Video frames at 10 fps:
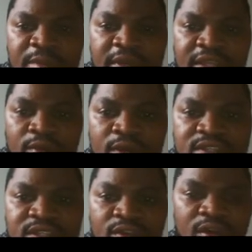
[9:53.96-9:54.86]

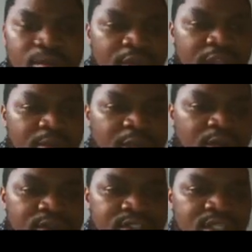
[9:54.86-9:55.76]
Pythagoras theorem here
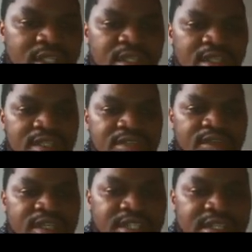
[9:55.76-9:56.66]
because these
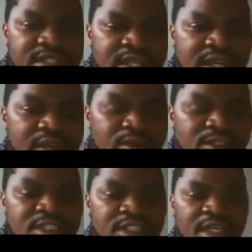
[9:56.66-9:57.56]
vectors are
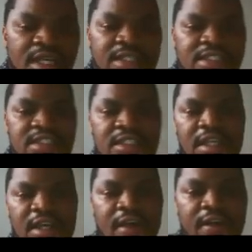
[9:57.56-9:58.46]
not at
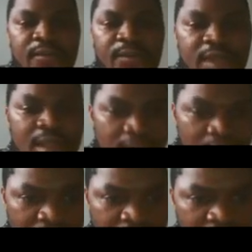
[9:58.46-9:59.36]

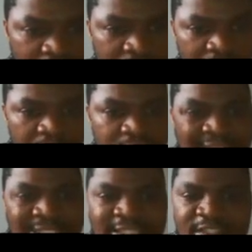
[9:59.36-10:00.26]

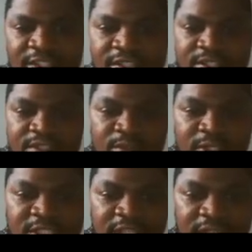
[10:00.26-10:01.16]
90 degrees to
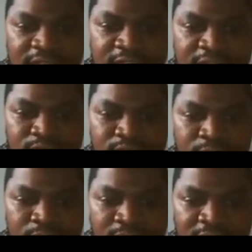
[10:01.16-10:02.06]
each other. So
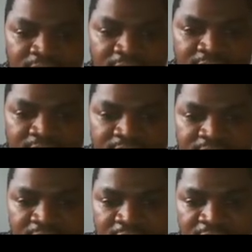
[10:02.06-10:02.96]
what you're having is
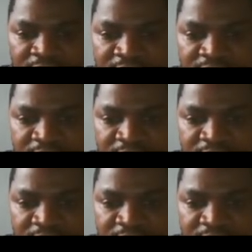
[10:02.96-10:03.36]
this